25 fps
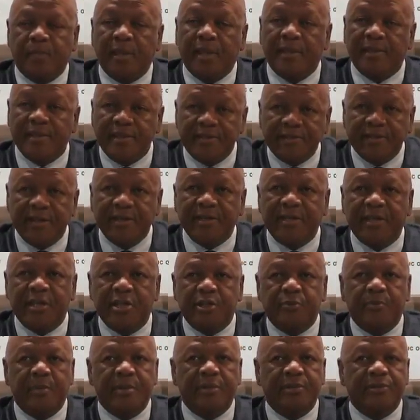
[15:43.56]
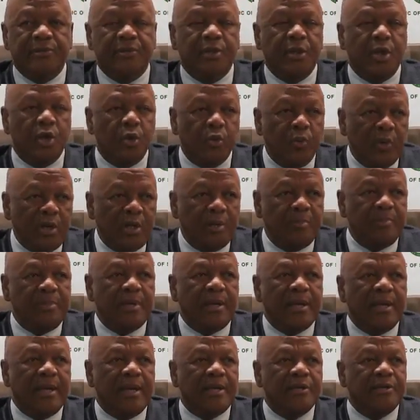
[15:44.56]
These engagements will be
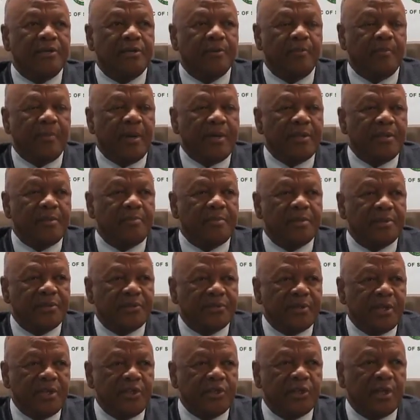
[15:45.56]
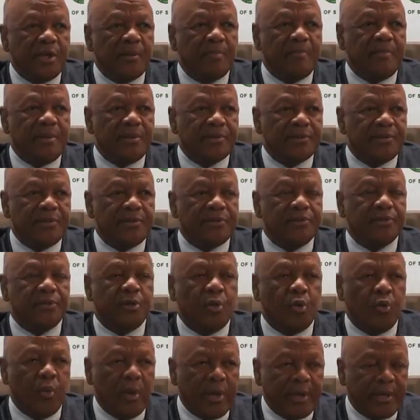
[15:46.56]
led by the Presidential Business
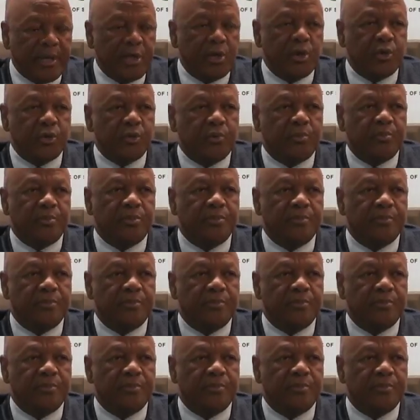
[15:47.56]
Working Group.